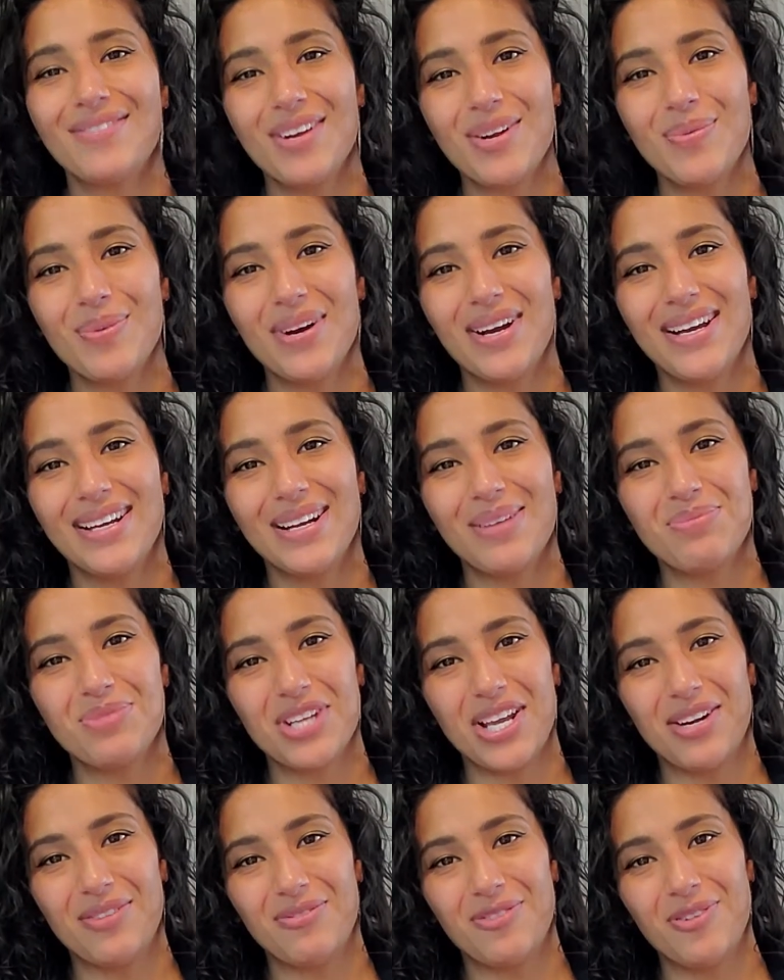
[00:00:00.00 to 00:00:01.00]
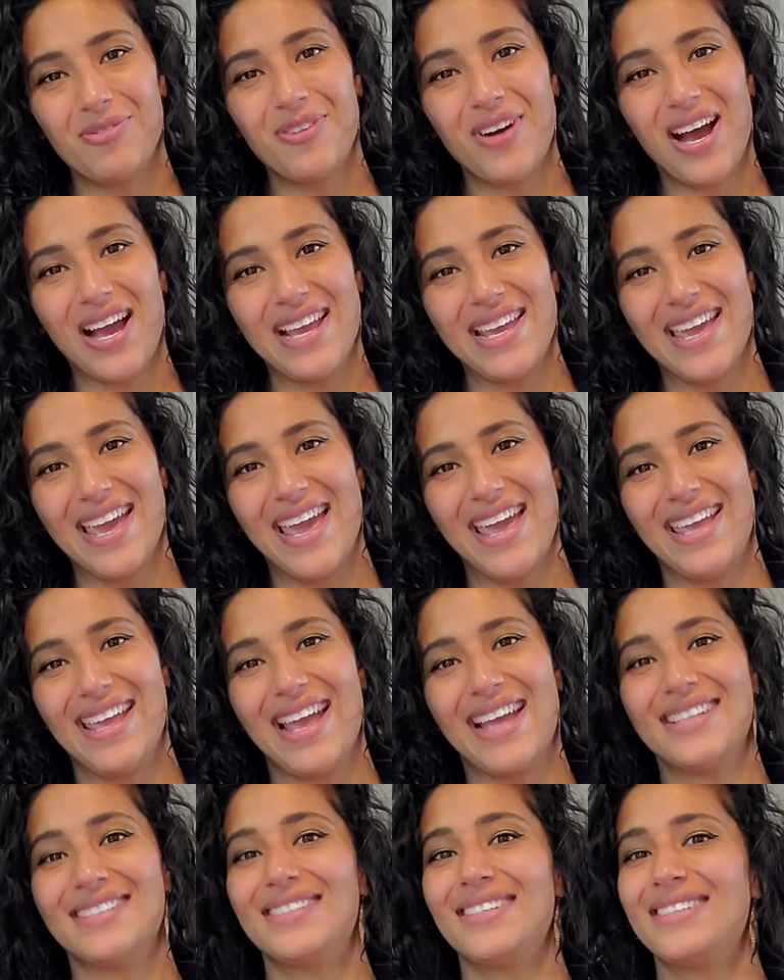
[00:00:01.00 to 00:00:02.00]
everyone, I'm Jennifer Valle,
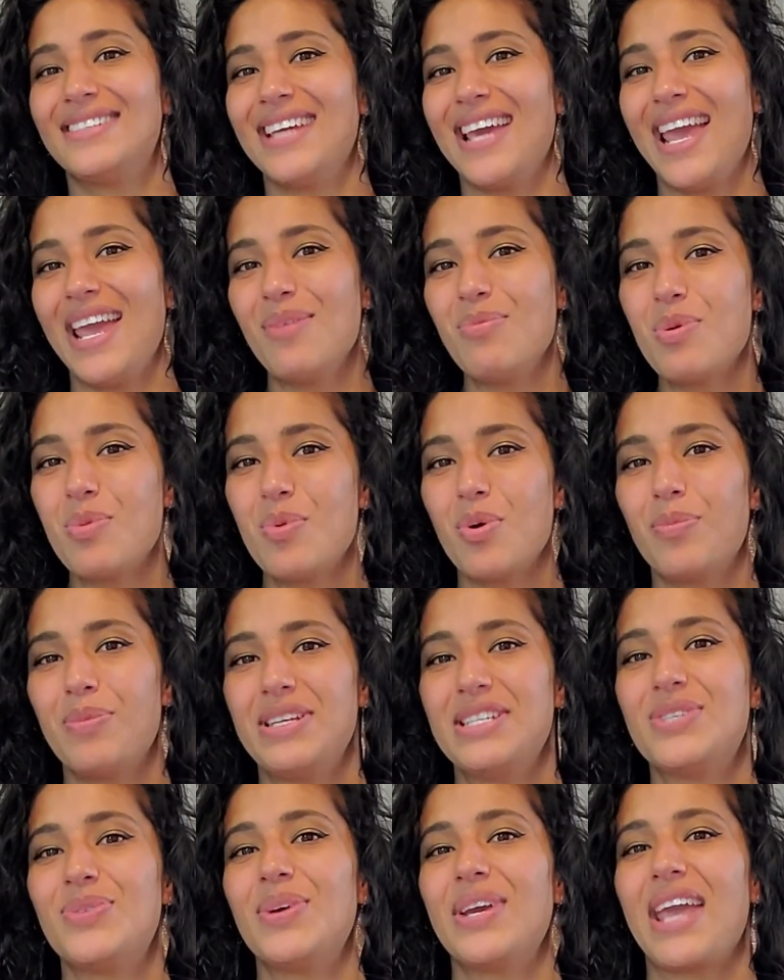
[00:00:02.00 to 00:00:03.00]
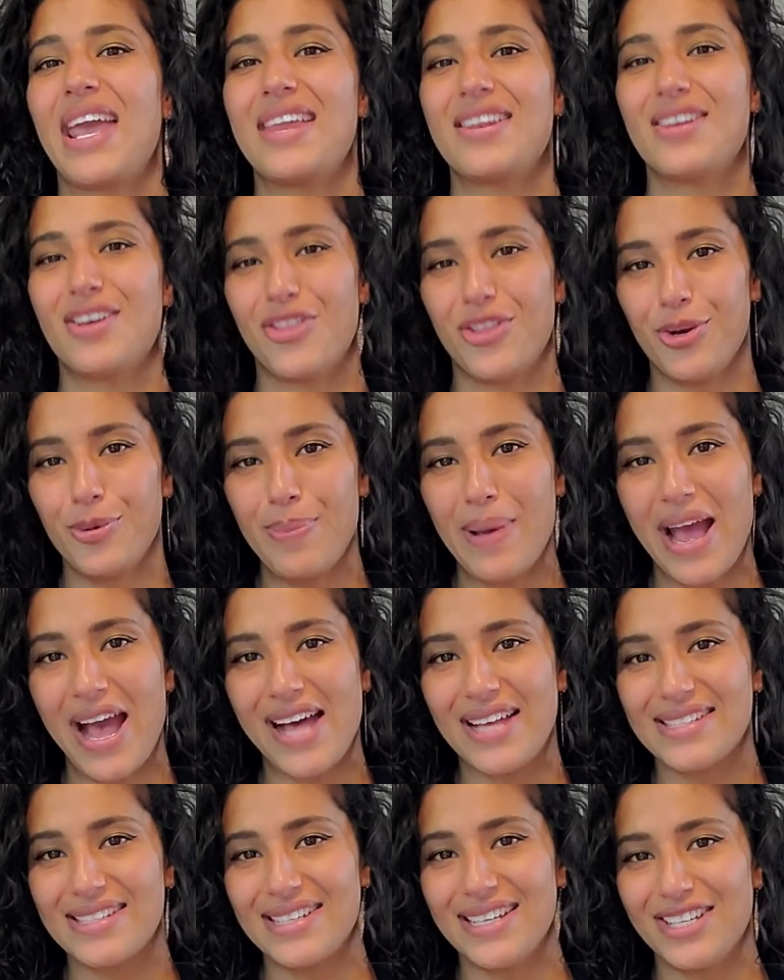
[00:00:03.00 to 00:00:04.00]
and today we will be doing another
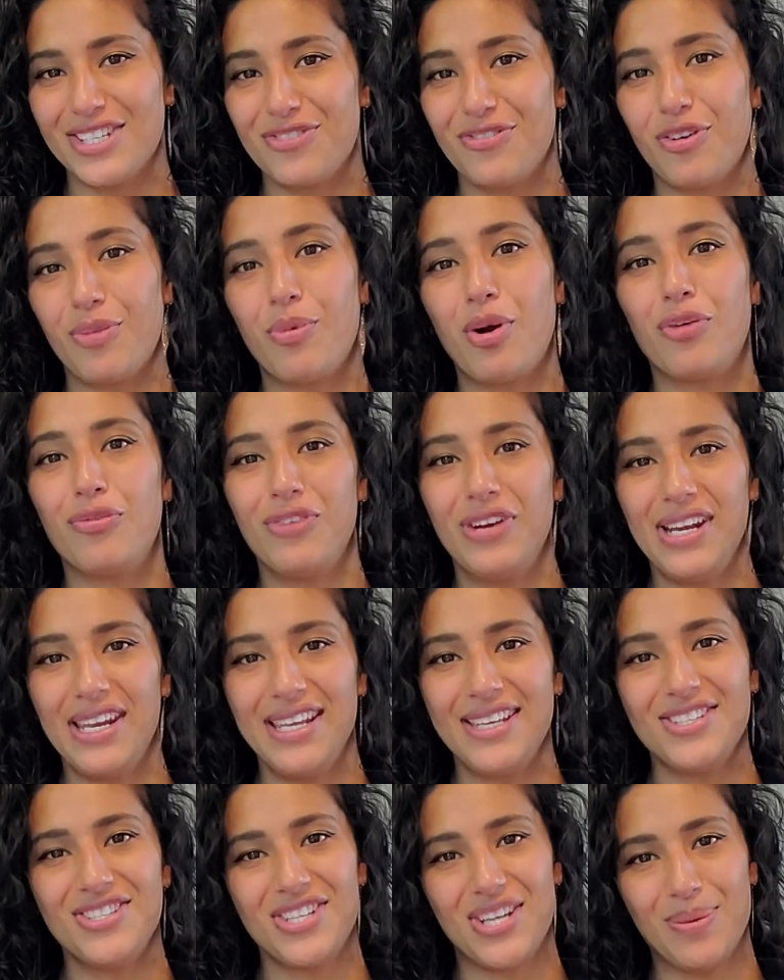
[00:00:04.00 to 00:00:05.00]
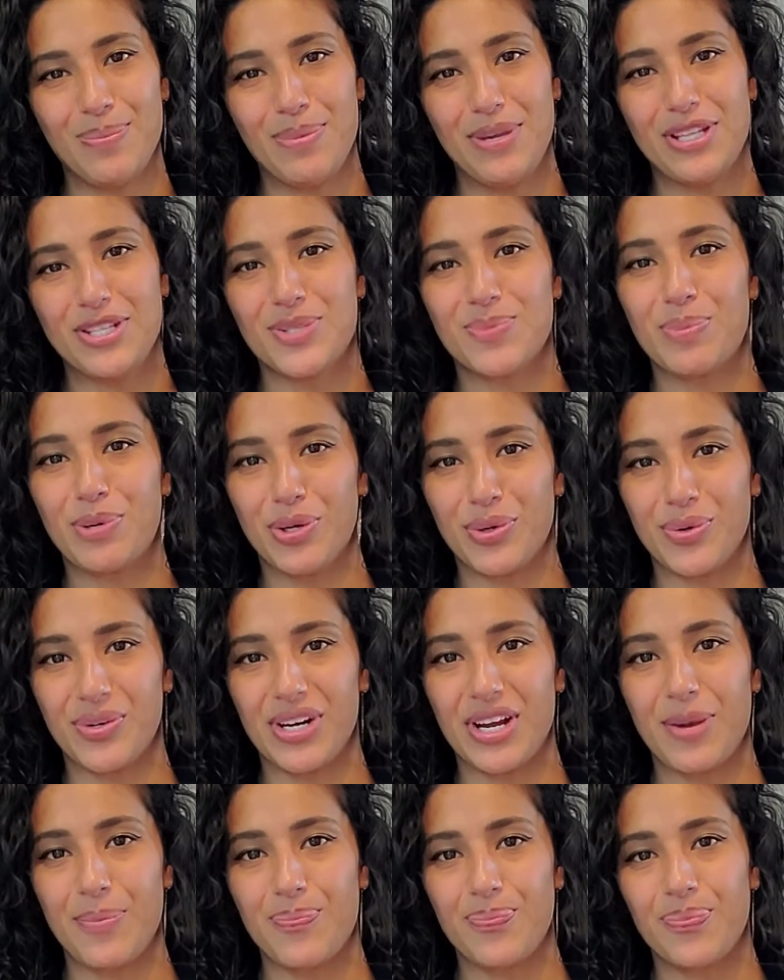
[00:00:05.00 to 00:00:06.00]
passage from our Reading Champions
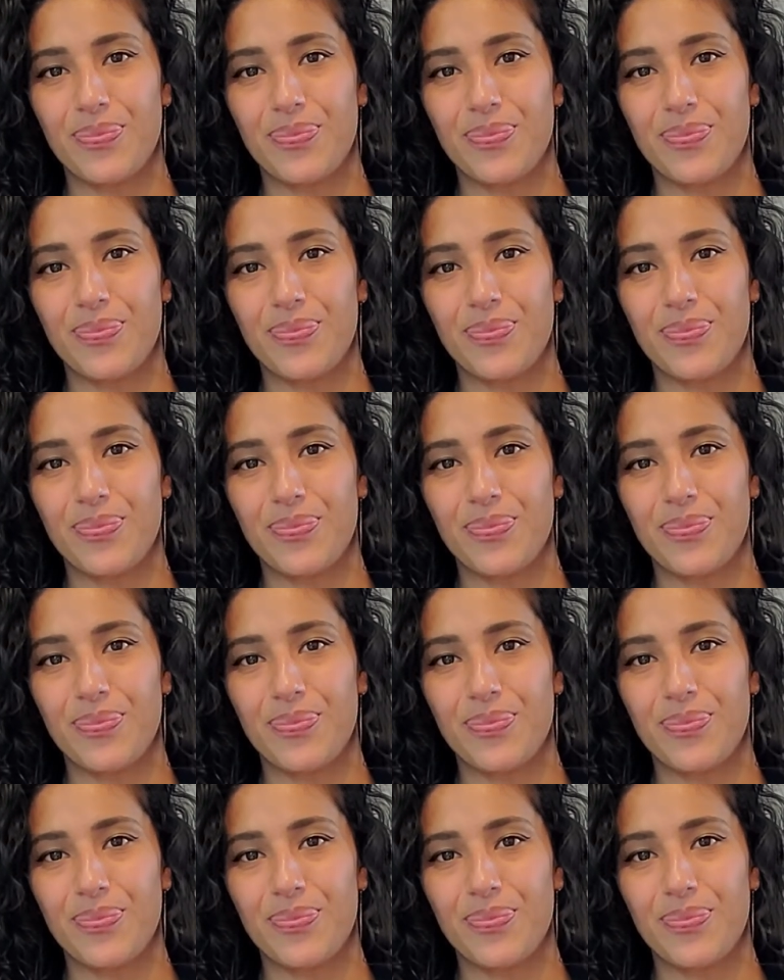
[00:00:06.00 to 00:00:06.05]
program.